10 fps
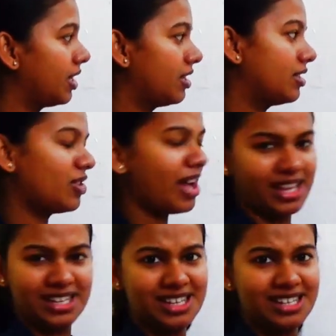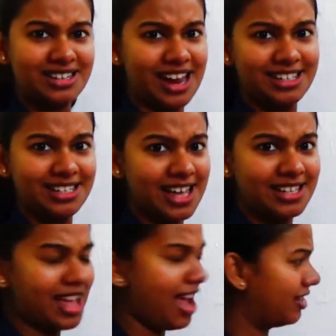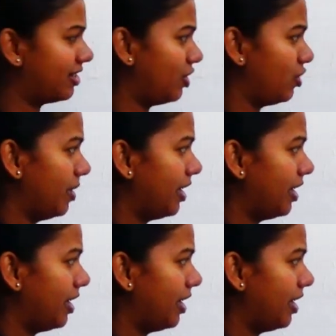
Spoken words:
So I can just write it as x cube.